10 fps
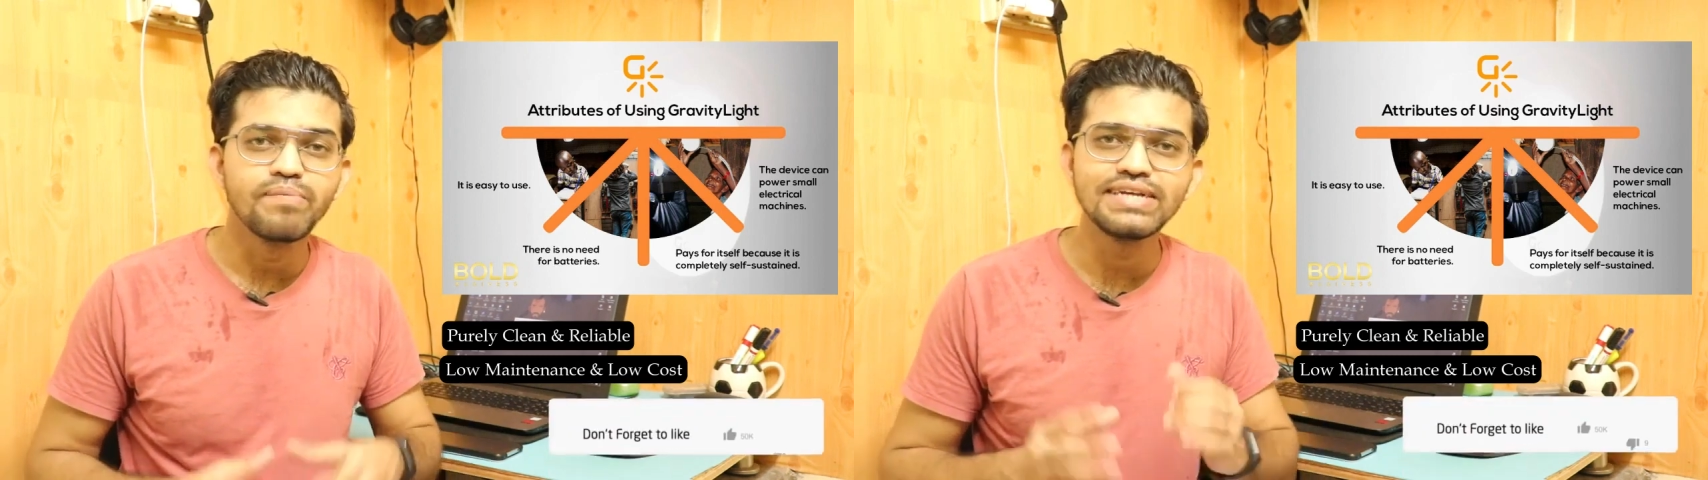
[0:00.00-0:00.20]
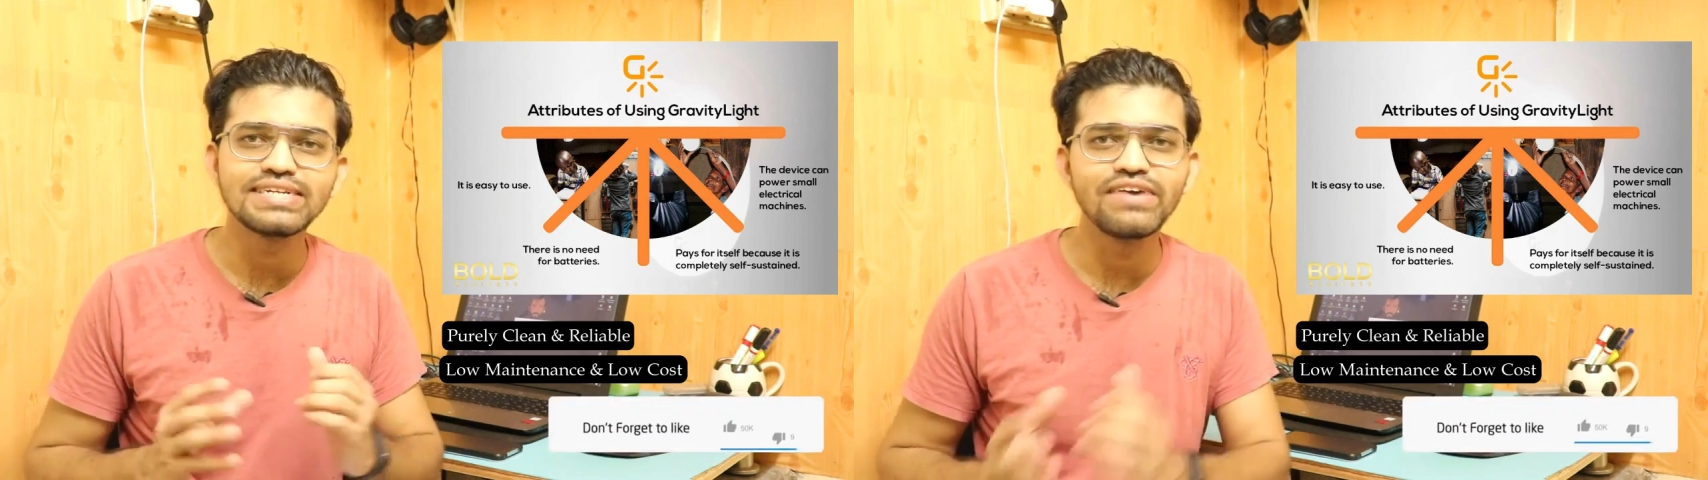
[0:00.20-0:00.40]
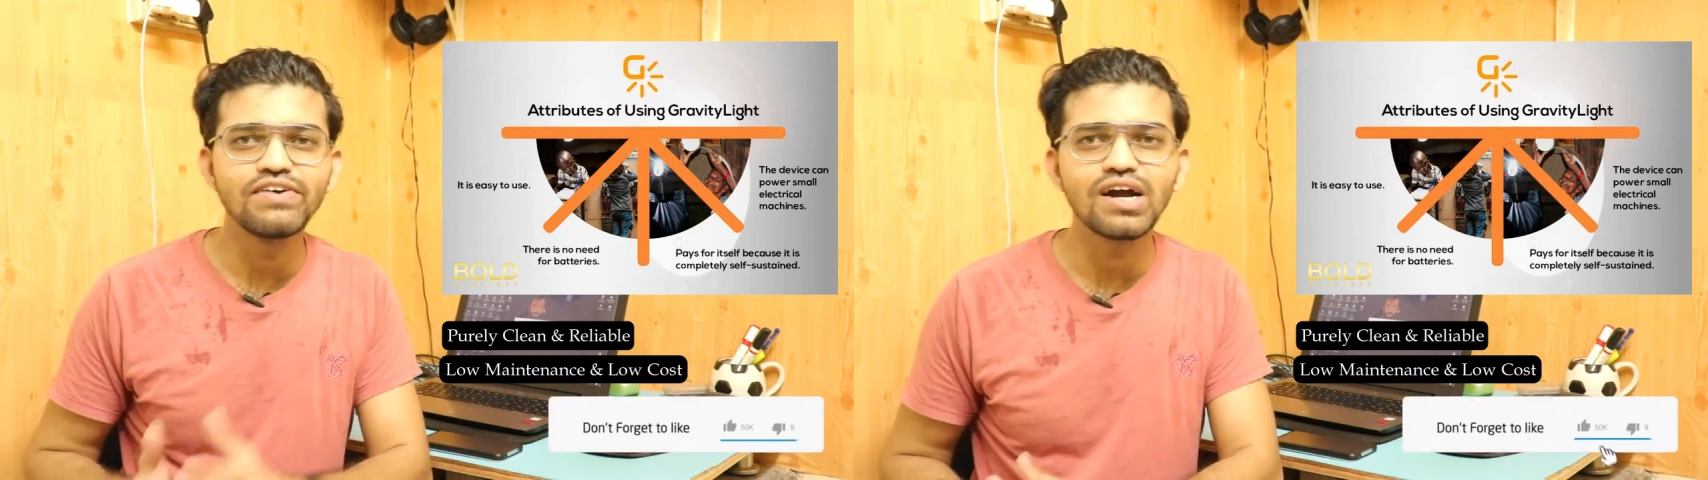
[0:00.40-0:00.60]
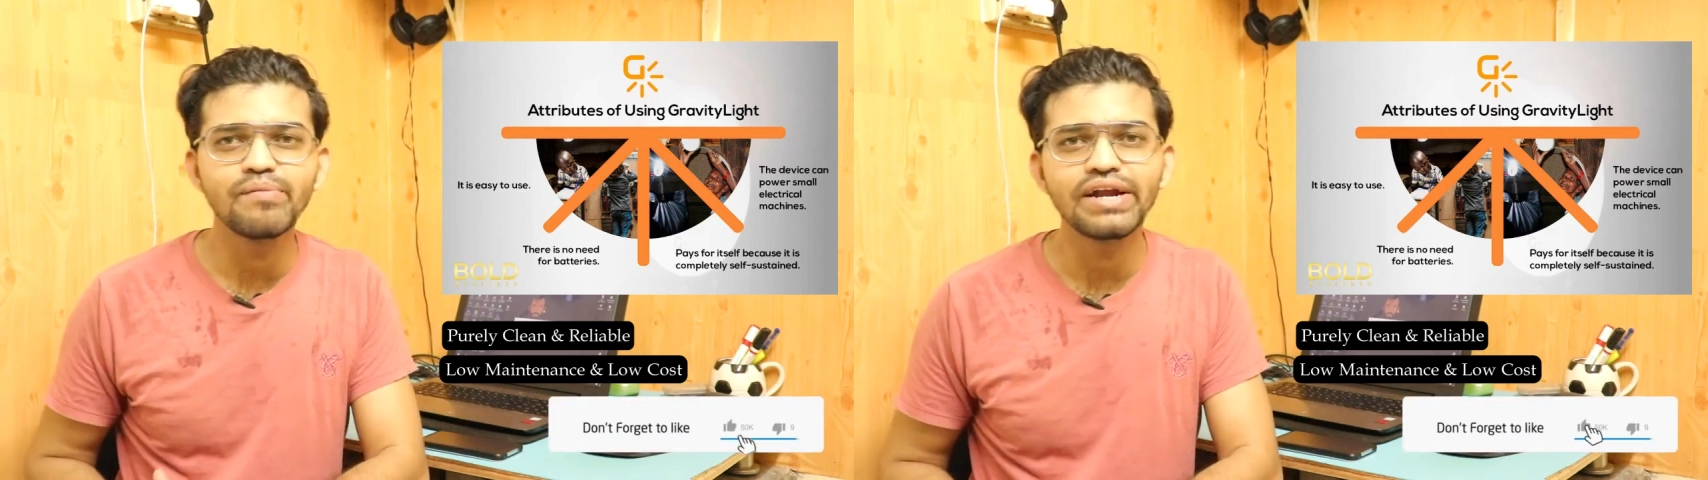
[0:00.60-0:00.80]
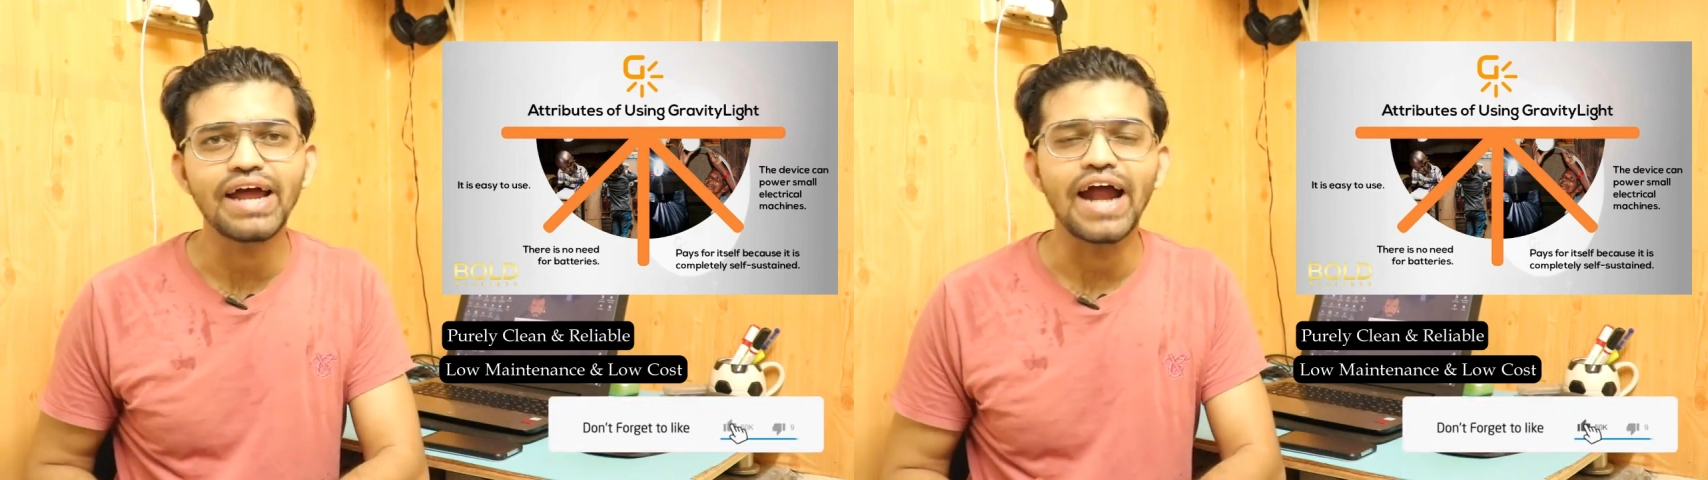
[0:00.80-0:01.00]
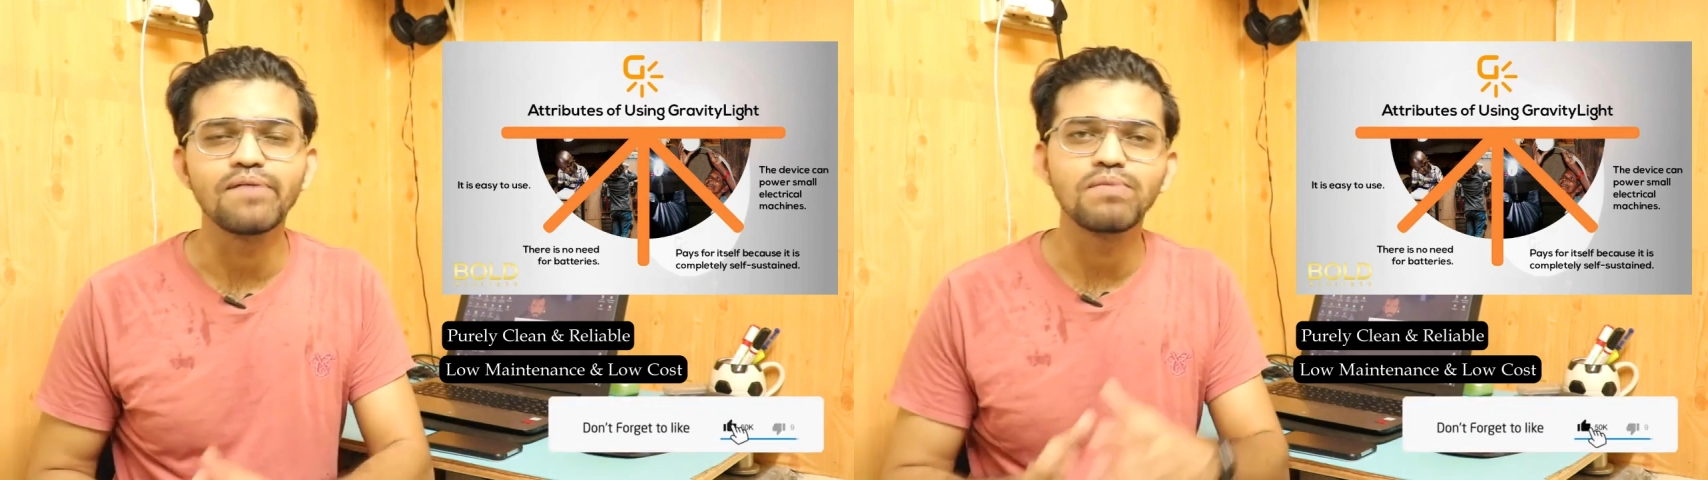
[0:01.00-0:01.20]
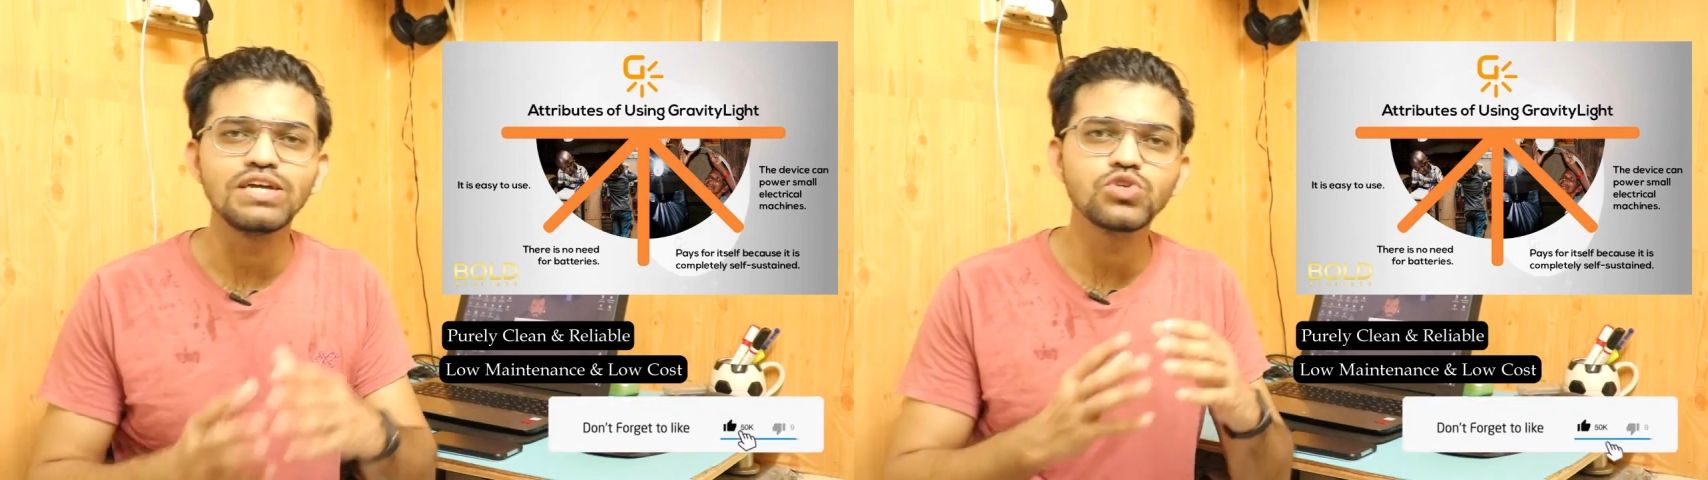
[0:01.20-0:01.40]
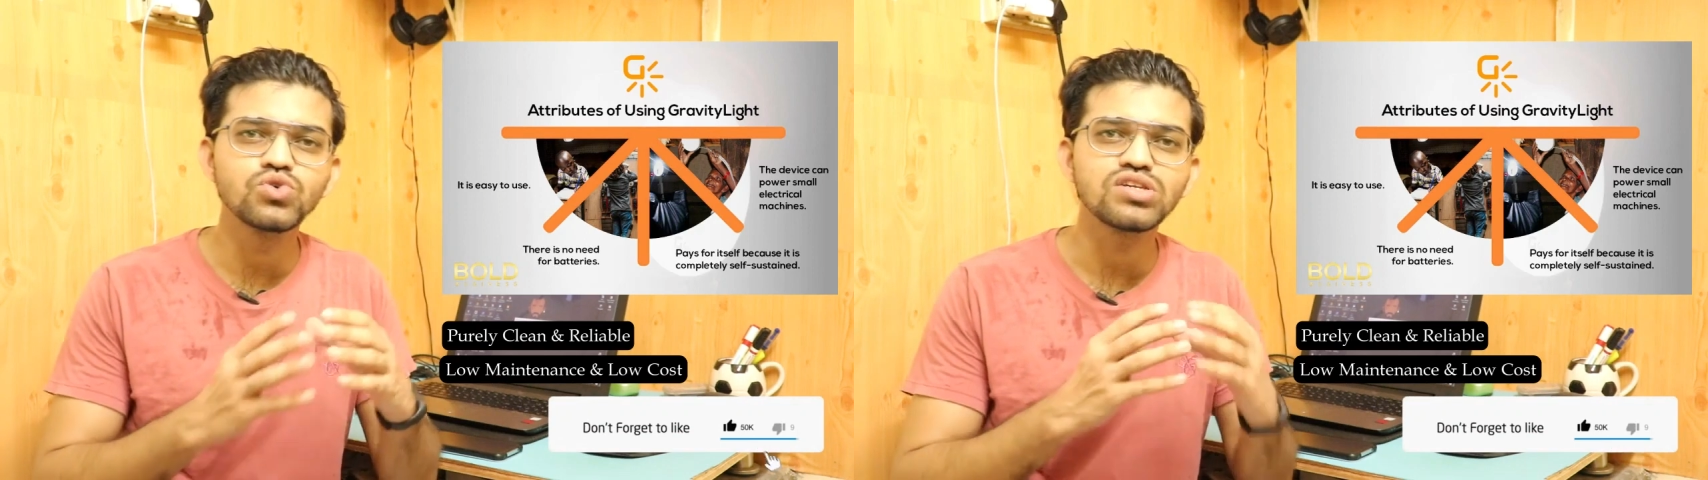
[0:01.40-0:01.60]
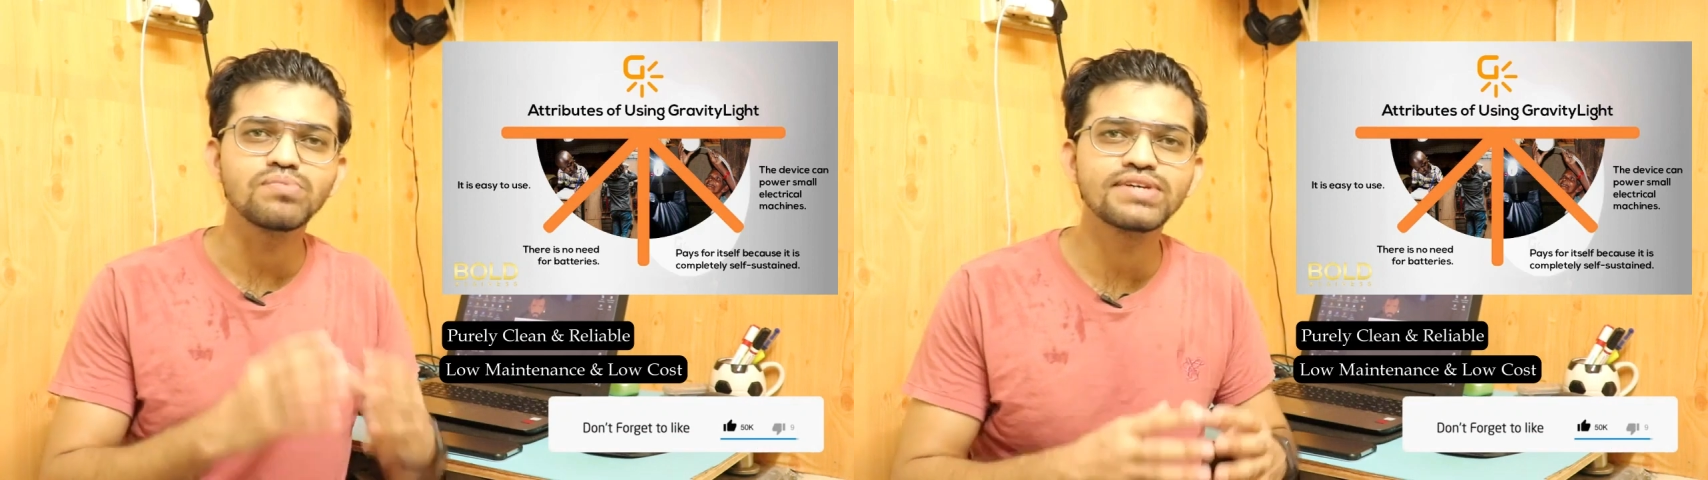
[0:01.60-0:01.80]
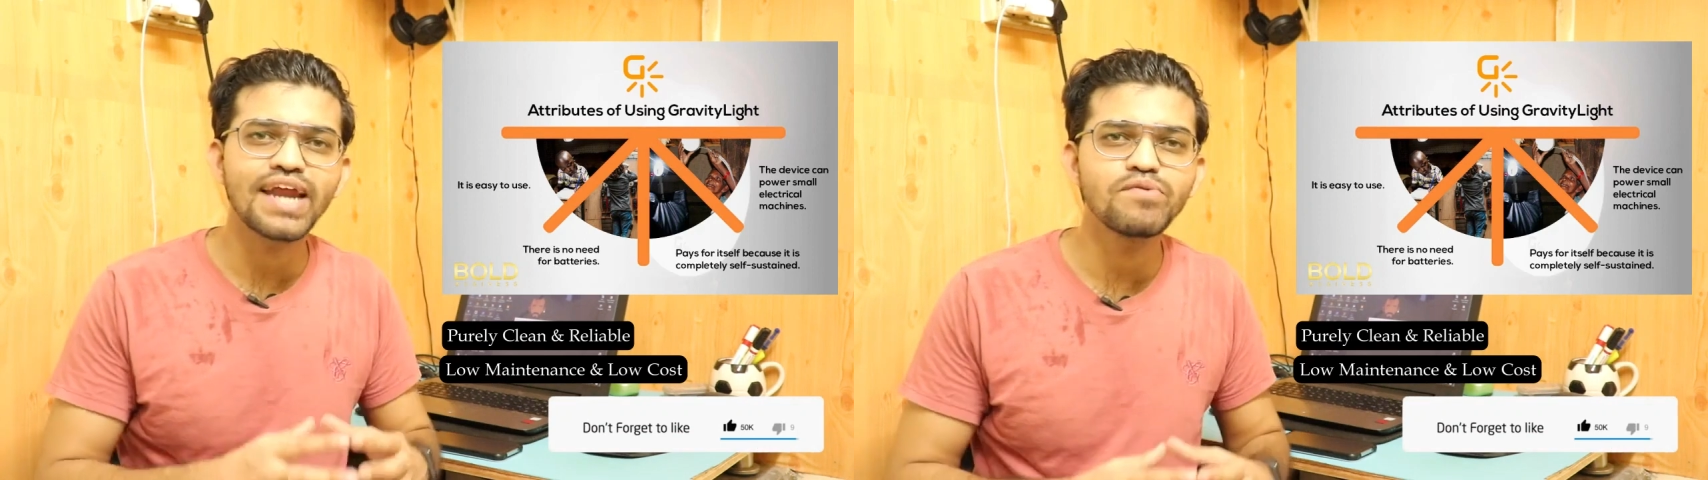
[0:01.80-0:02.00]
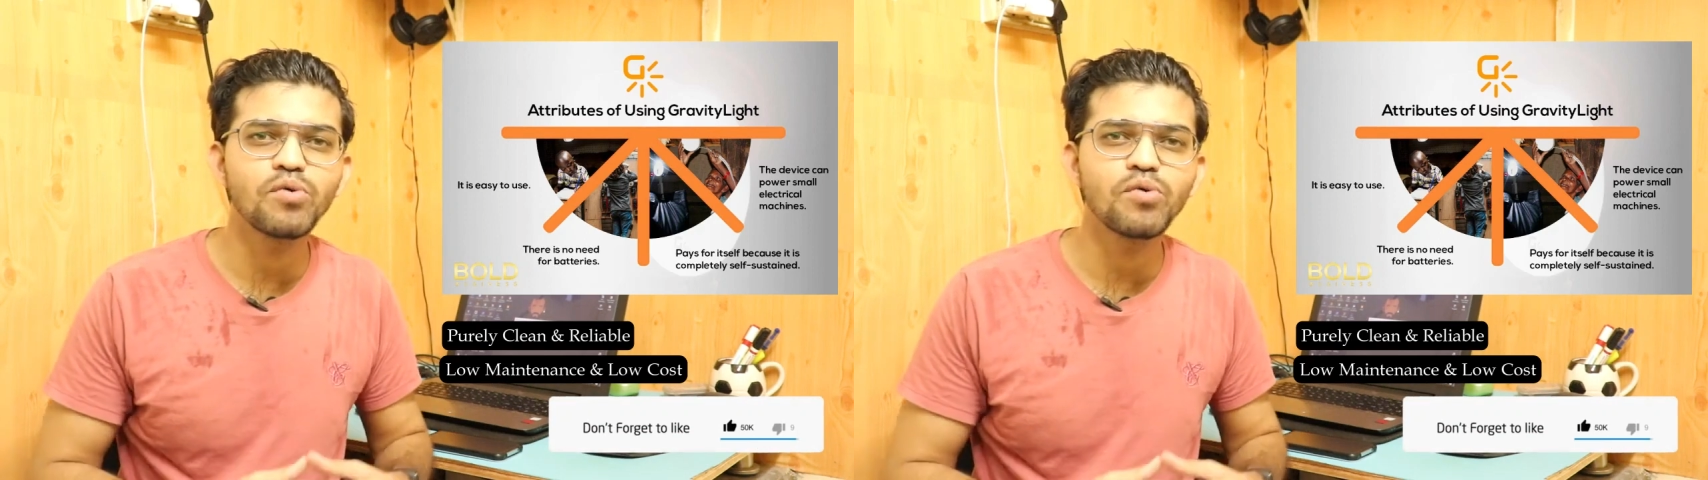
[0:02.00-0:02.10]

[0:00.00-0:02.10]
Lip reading: please leave a comment, and please do subscribe